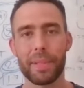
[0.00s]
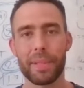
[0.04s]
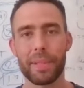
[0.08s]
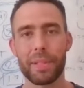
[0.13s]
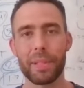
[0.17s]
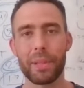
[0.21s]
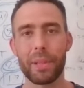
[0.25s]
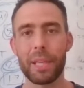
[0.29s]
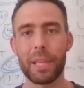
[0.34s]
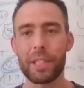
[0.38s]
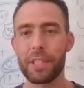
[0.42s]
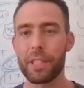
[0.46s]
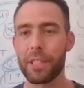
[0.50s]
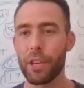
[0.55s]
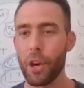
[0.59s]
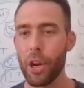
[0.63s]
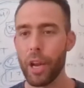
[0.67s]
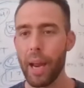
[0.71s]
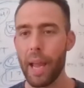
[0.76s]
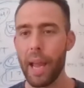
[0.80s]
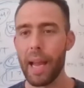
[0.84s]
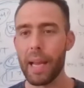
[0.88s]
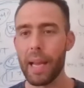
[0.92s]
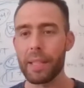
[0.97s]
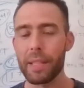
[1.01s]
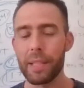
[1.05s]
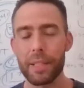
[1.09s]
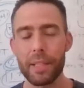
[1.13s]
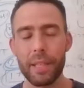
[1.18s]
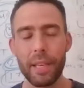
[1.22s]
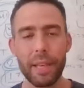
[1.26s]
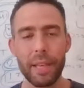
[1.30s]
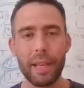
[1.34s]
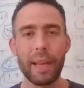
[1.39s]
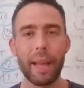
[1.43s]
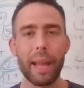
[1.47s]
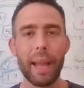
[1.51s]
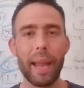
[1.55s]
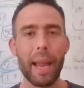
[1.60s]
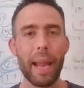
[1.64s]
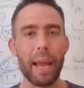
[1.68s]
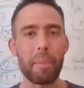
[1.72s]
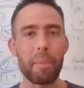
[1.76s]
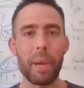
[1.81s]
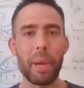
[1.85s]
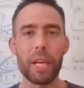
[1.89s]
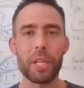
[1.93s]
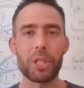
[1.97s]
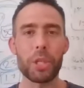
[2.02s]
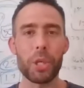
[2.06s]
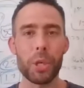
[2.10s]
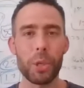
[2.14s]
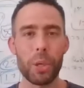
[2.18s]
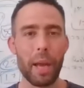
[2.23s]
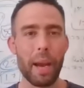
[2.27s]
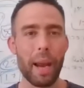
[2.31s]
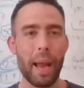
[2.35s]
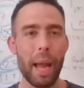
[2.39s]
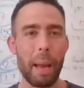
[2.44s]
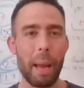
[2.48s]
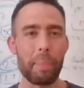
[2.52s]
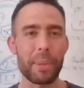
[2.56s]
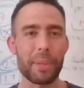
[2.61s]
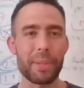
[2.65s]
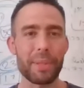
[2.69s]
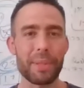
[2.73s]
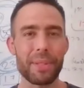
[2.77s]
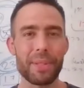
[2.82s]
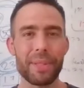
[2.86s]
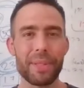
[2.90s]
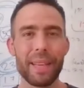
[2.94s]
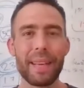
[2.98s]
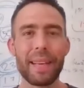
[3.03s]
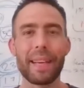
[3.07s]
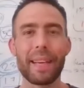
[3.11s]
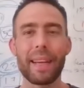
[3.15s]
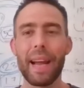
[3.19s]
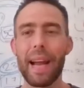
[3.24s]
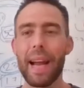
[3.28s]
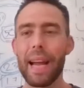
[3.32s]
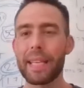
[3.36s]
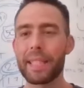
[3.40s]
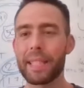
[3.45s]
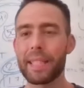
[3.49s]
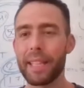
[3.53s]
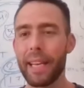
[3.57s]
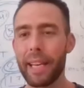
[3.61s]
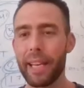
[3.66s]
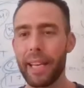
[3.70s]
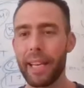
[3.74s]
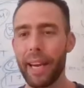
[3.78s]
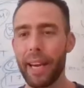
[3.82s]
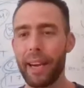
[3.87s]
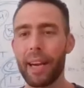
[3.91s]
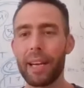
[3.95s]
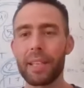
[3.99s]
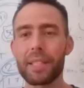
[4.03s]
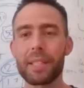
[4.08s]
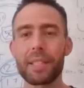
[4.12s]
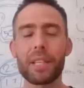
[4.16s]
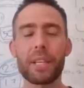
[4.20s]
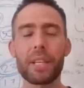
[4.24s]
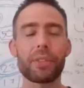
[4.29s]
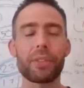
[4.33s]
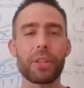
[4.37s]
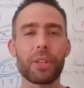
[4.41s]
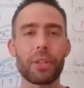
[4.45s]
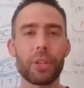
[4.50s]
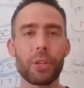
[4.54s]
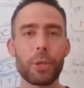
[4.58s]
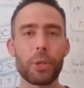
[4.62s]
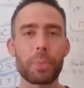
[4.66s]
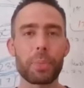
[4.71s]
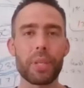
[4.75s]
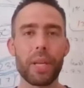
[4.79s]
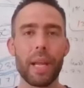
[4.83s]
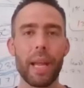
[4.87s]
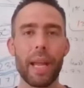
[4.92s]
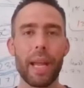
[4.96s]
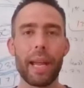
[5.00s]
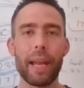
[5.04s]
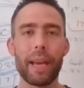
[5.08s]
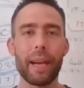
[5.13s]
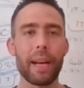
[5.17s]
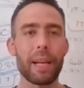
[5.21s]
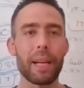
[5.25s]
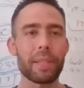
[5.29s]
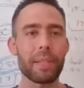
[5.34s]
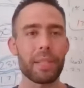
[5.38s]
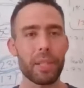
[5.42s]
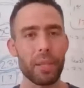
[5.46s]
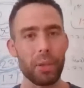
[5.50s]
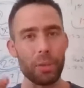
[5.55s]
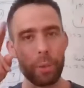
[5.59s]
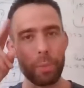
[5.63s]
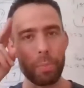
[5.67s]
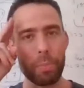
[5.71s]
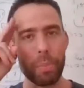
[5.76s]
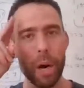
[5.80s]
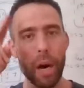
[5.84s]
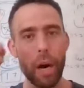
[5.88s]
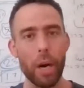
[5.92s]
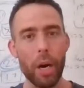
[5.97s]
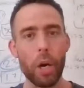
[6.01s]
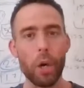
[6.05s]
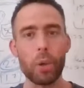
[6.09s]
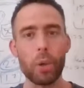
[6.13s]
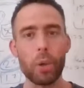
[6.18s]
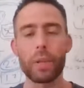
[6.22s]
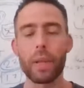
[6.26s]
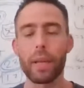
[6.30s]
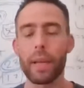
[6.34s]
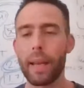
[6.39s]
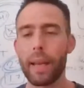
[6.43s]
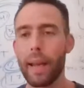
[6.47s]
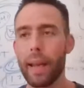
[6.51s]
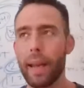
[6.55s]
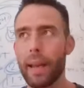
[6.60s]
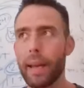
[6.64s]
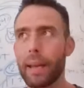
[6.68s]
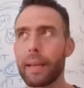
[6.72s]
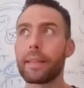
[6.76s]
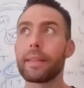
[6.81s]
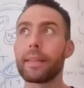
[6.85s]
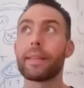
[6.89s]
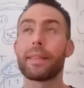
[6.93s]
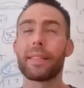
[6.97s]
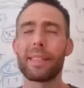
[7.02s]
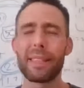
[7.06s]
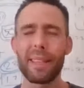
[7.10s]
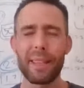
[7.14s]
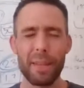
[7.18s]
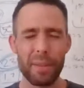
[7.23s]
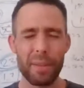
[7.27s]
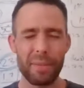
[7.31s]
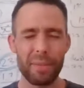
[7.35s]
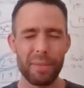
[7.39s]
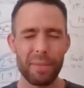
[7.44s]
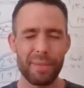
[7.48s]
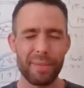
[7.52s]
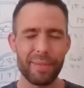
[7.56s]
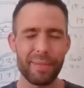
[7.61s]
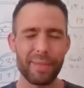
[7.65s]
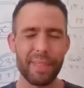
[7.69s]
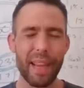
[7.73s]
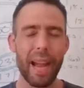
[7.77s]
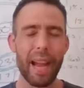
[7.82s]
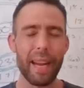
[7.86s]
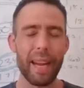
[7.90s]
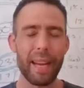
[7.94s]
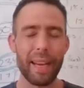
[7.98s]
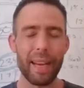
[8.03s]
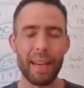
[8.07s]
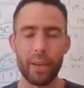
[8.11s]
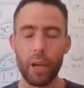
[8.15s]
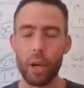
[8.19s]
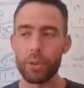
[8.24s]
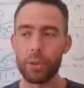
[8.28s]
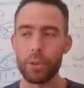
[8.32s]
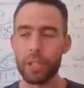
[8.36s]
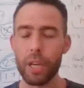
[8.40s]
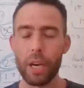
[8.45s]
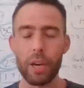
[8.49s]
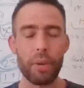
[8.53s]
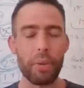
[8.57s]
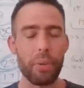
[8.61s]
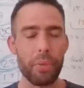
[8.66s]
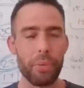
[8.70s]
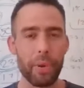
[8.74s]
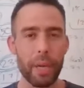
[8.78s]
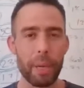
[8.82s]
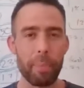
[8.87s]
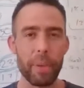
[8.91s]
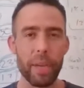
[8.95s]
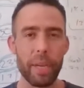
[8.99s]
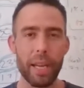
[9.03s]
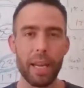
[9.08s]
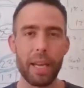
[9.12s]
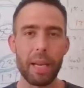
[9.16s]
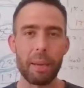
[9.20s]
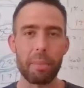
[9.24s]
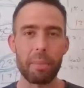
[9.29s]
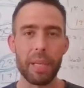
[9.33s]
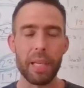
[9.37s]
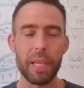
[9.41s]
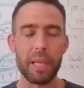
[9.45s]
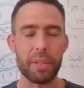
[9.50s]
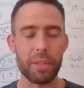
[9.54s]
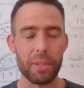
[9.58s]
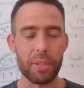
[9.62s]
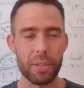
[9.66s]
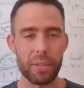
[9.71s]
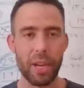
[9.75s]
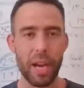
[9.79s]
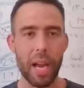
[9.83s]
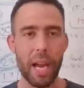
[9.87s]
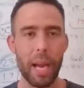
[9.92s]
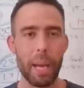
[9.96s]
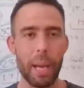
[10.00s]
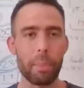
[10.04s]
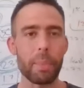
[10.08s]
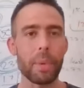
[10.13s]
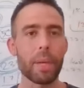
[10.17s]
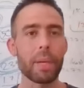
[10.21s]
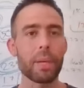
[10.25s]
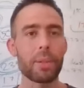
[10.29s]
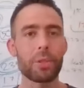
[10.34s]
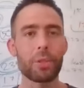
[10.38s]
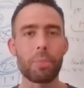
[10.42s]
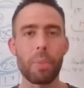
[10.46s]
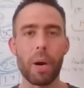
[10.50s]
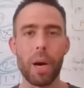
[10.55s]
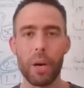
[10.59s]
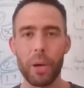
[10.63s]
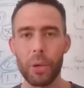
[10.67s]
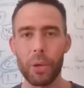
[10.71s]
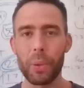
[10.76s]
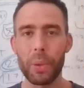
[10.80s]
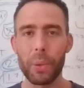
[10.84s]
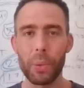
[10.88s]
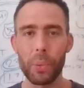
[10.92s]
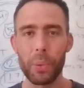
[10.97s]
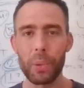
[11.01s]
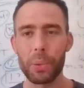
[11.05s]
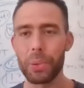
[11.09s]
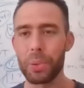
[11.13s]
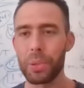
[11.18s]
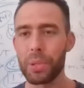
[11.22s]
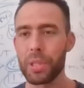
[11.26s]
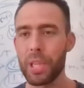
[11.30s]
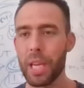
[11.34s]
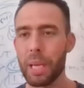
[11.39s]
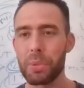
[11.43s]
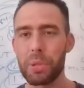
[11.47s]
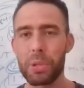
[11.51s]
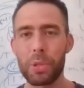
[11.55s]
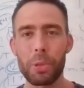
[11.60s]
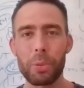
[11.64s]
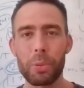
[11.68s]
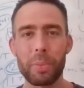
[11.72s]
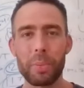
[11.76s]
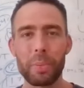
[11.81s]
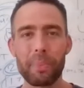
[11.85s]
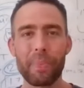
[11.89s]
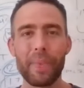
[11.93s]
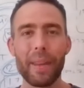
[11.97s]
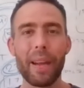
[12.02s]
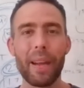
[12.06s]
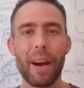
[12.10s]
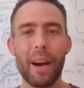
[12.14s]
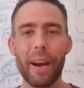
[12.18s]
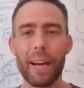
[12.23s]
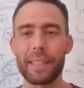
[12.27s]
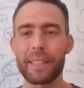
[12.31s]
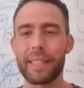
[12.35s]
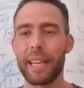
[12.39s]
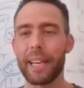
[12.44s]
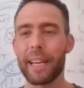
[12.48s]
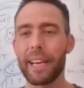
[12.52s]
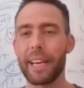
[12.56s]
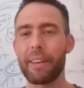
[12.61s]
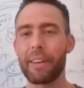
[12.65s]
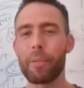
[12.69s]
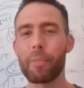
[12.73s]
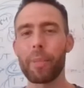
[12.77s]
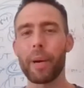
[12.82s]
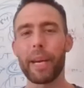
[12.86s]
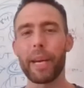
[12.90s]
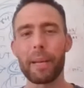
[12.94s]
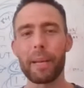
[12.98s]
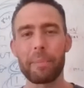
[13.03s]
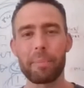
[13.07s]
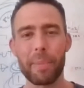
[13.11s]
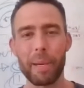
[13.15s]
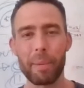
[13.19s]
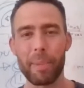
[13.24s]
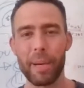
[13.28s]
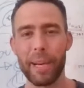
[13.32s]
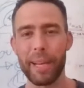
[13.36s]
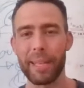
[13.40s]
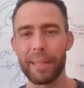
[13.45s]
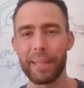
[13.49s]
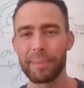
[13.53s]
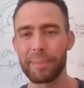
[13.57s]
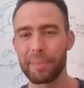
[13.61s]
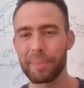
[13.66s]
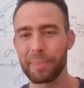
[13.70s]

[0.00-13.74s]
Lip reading: So let's join hands and make sure that happens. Guys, take care. I'll see you in the groups, and I'll see you tomorrow and 3 p.m. Eastern time tomorrow. We'll do the same Zoom. All right, take care, everybody. Bye-bye.